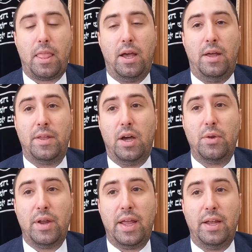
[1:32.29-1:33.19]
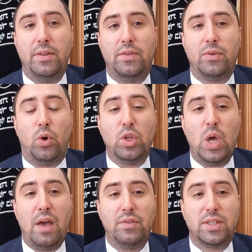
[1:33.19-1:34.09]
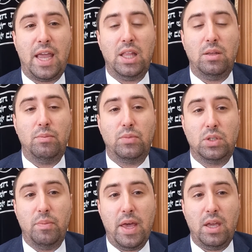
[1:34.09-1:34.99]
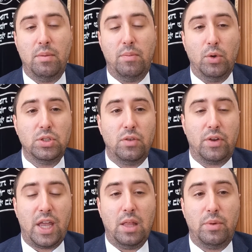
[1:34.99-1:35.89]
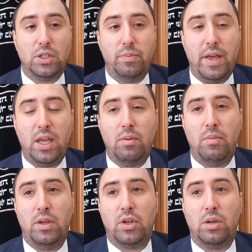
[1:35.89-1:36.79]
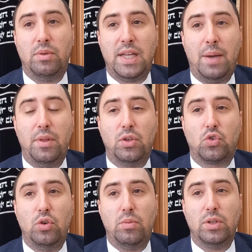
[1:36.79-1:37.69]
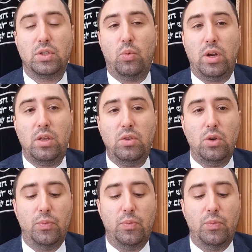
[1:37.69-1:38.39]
On the other hand, all you have is kalim tmeim. Mostly your kalim are tmeim, and you're going to matame the truma. So what do you do?